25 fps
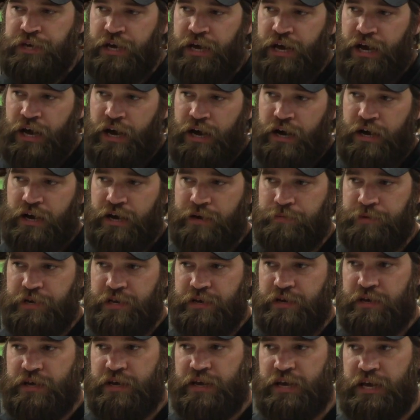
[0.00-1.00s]
Yeah, I
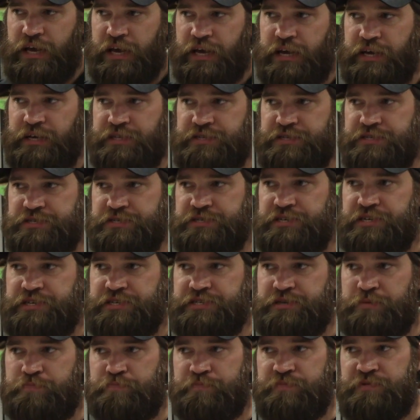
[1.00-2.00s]
mean, it's
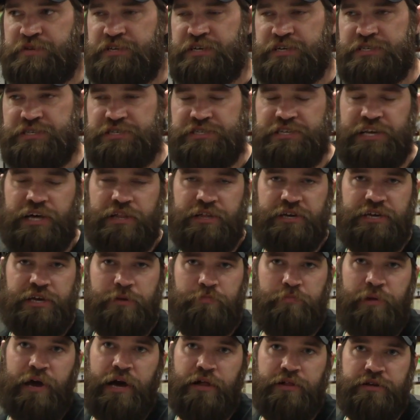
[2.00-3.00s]
a
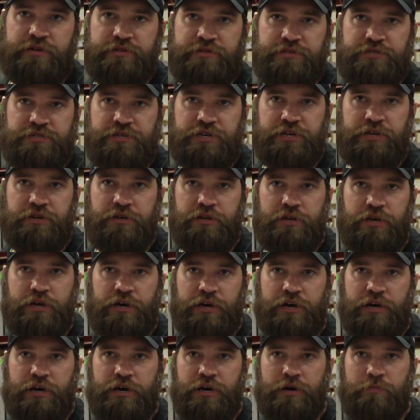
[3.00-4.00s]
delicate balance, and
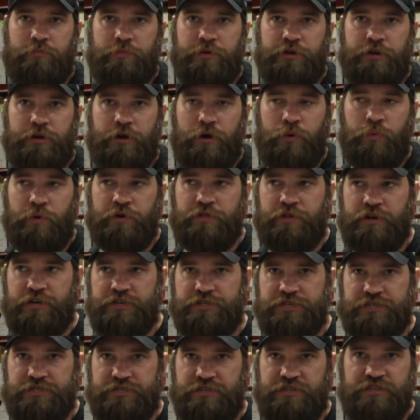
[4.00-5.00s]
with our
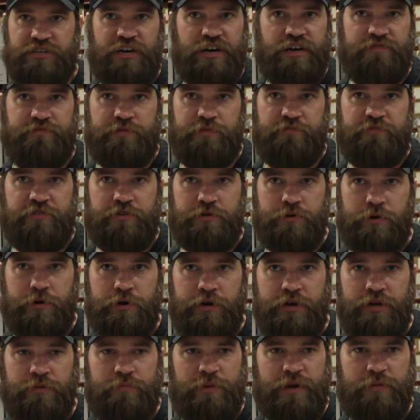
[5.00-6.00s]
just-in-time
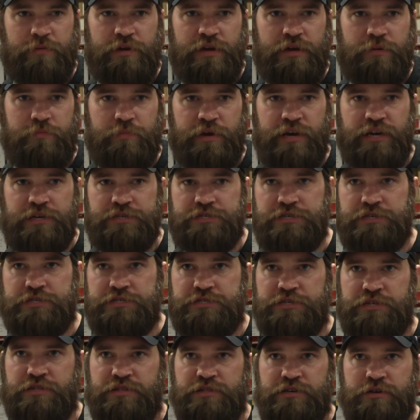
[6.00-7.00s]
inventory, maybe it makes
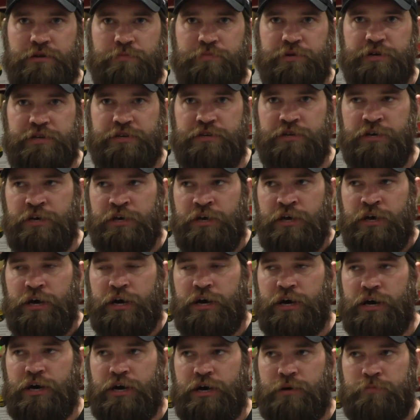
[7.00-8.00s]
us a little bit
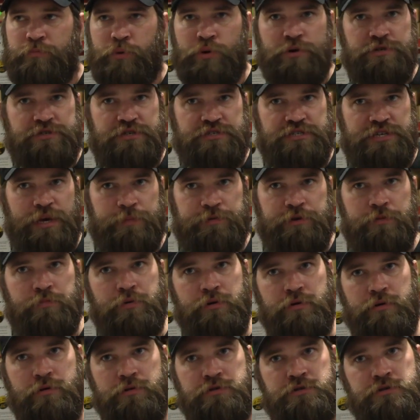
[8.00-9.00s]
more
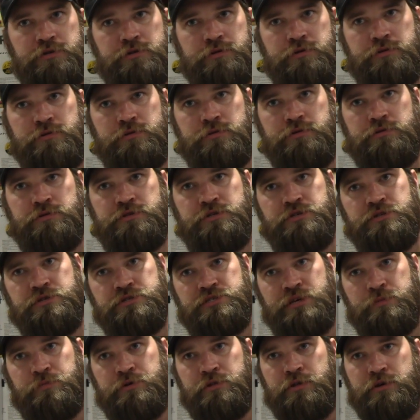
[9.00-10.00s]
susceptible to
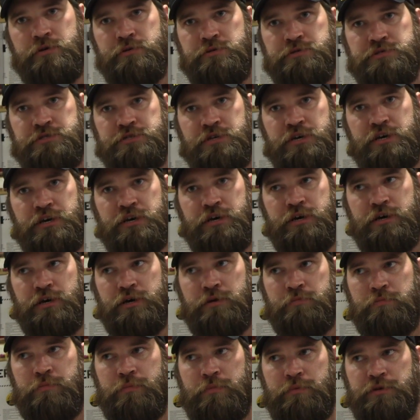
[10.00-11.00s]
some of those
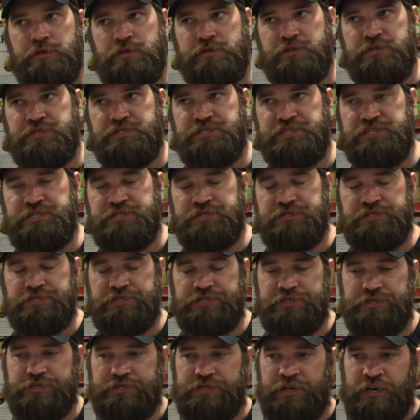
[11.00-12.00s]

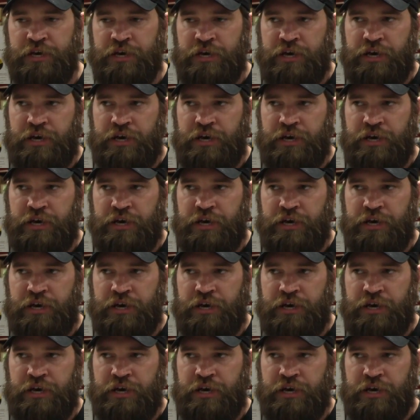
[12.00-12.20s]
instances.